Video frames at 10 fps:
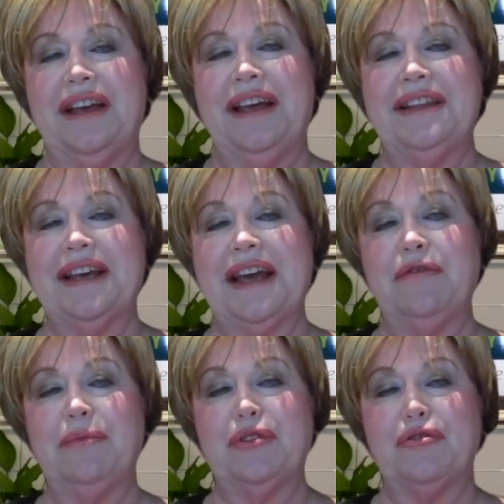And the
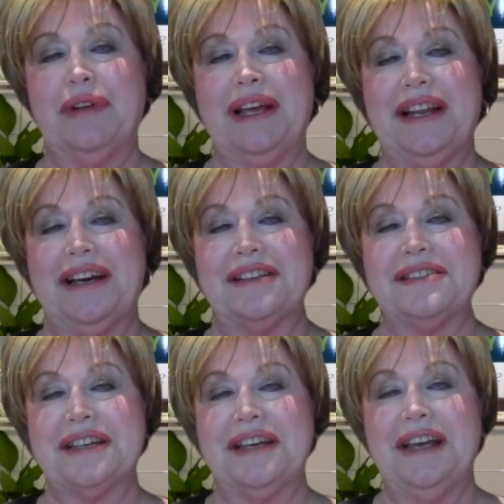government's
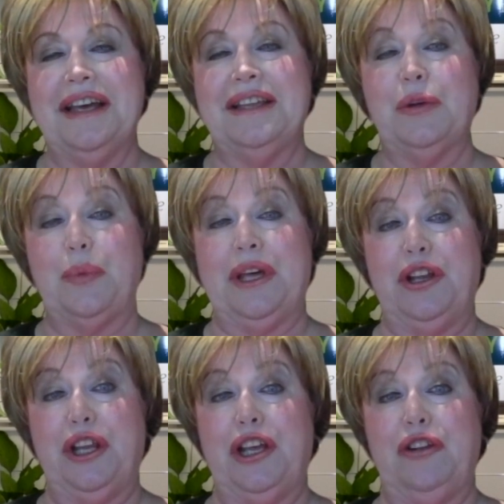realising that we
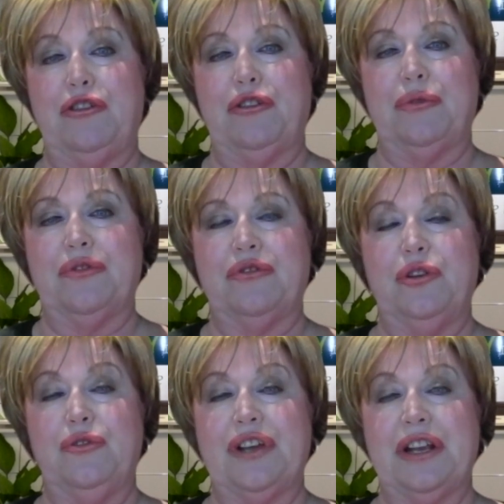need you, as
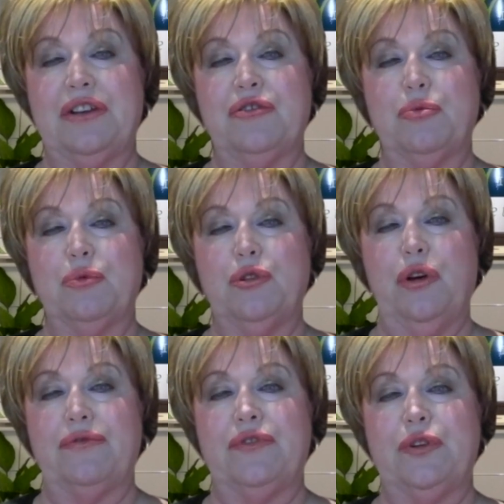New Zealanders will
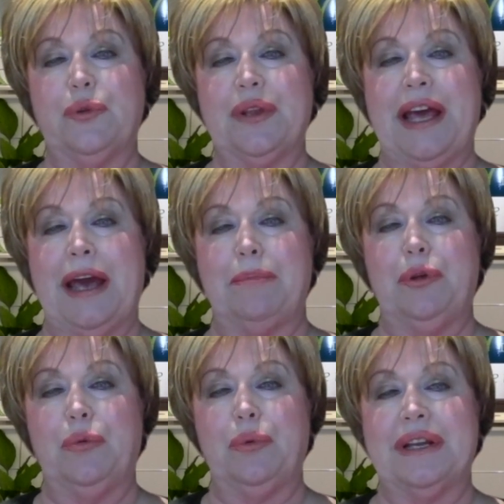not fill the gap
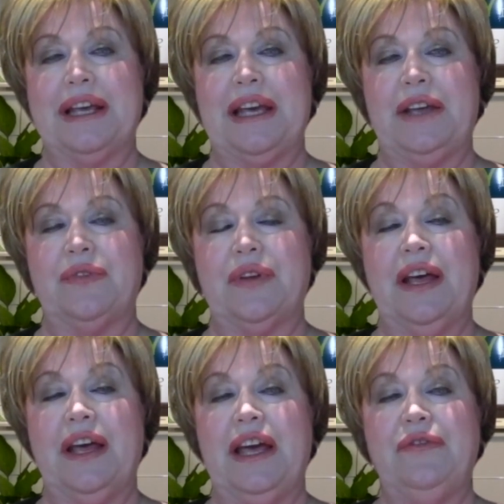you would leave
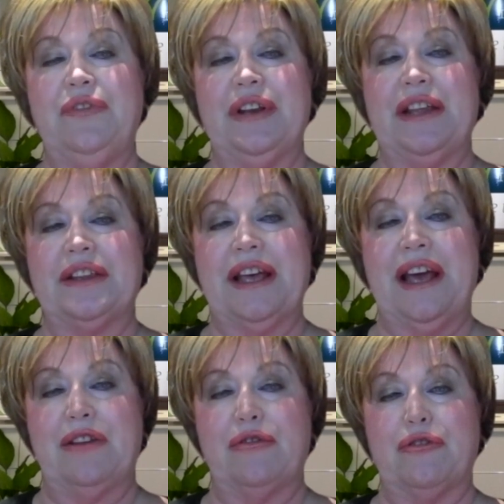if you left the
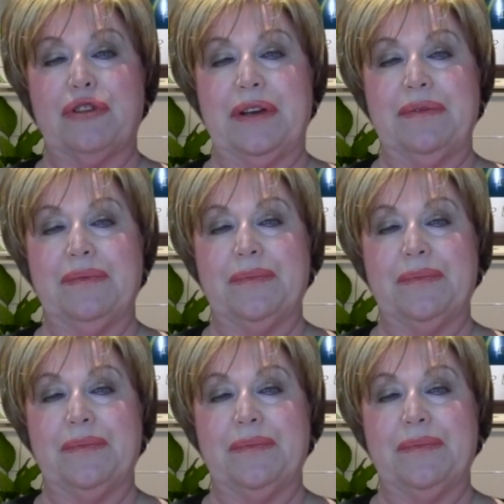country.